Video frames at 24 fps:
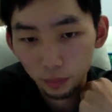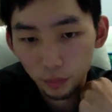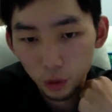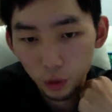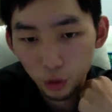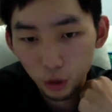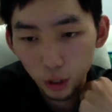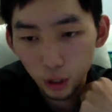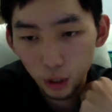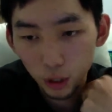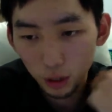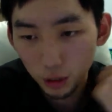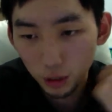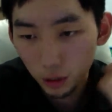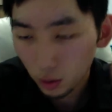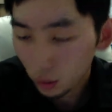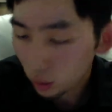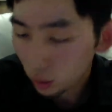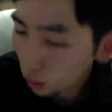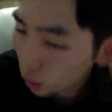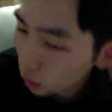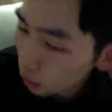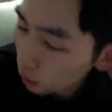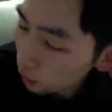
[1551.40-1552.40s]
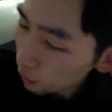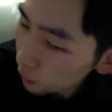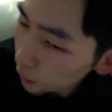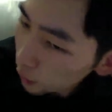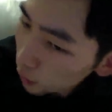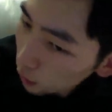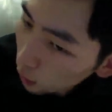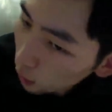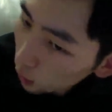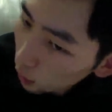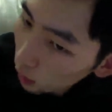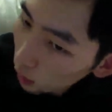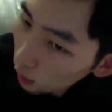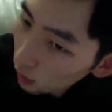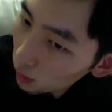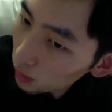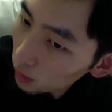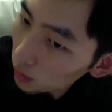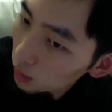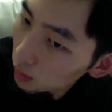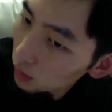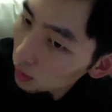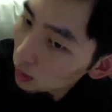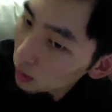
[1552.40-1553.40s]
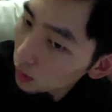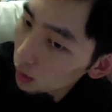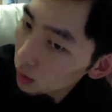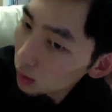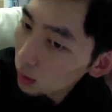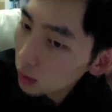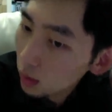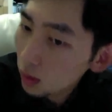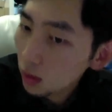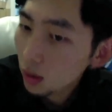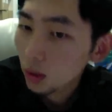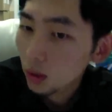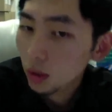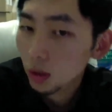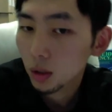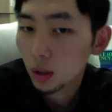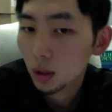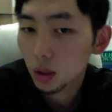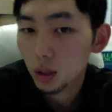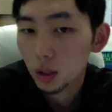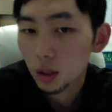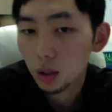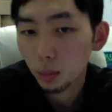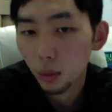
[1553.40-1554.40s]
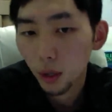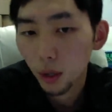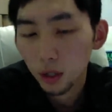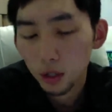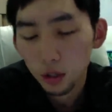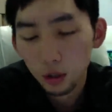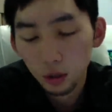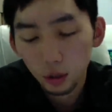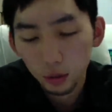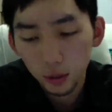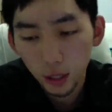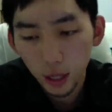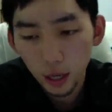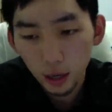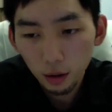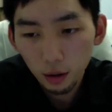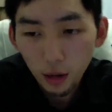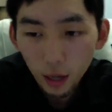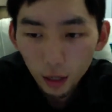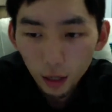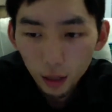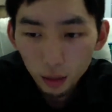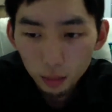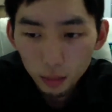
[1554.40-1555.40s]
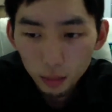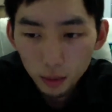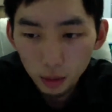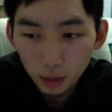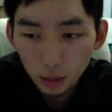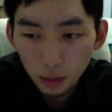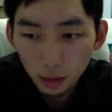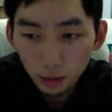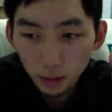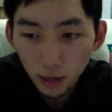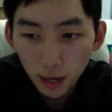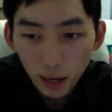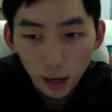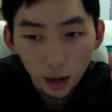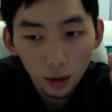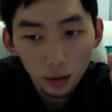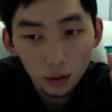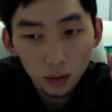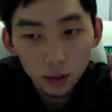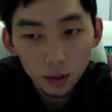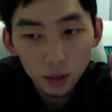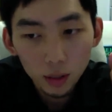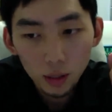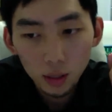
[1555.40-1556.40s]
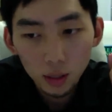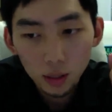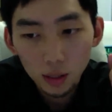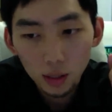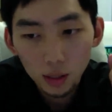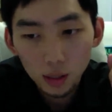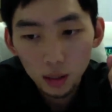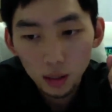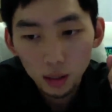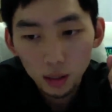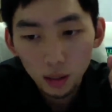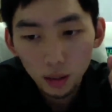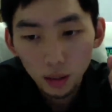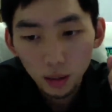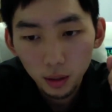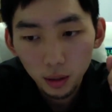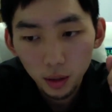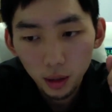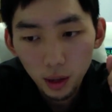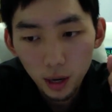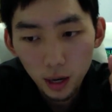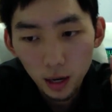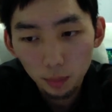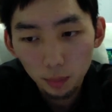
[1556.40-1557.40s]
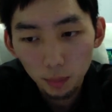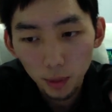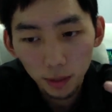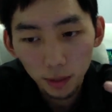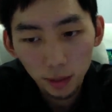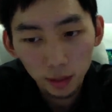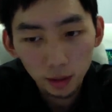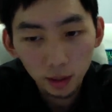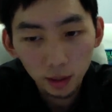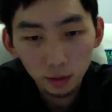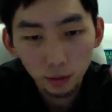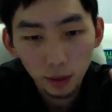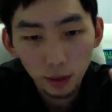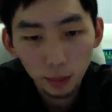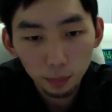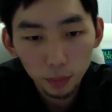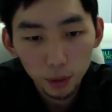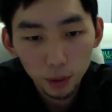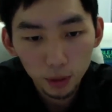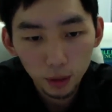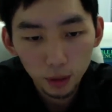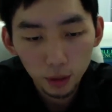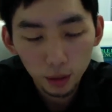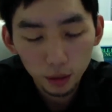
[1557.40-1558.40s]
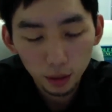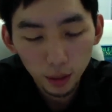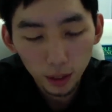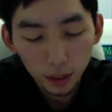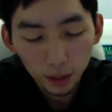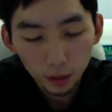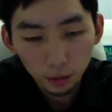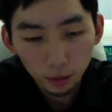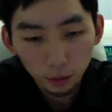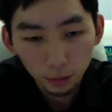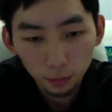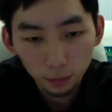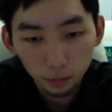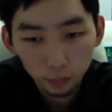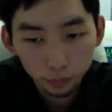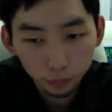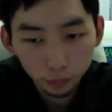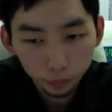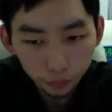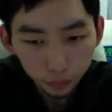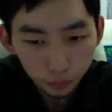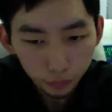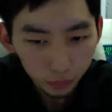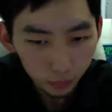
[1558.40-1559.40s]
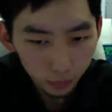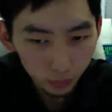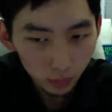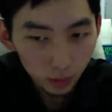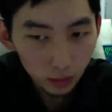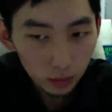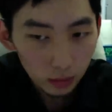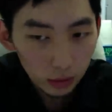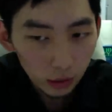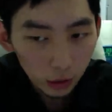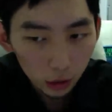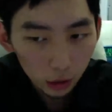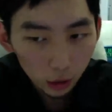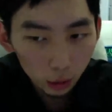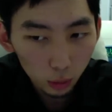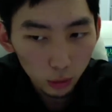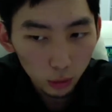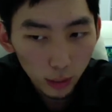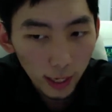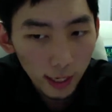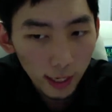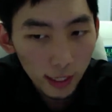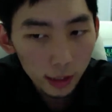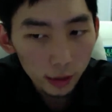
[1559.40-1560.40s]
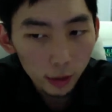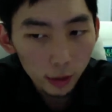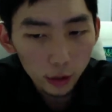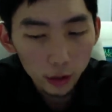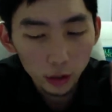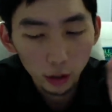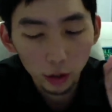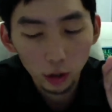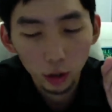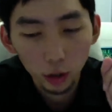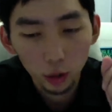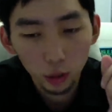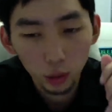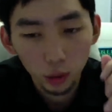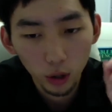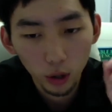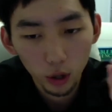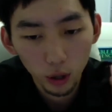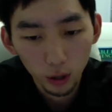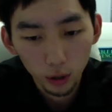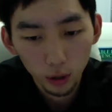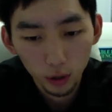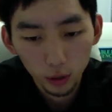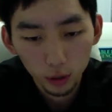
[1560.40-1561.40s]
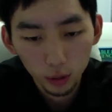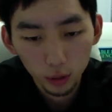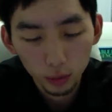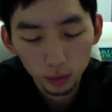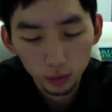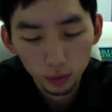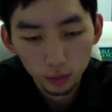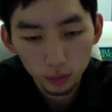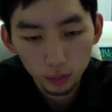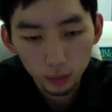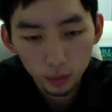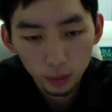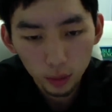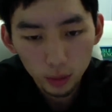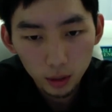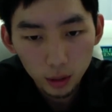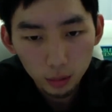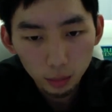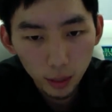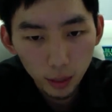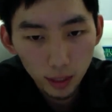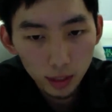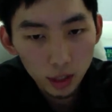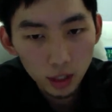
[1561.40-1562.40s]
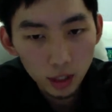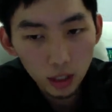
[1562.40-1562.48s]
treated all of your just personal care items around the house. They can live up to like 2 days or so on bed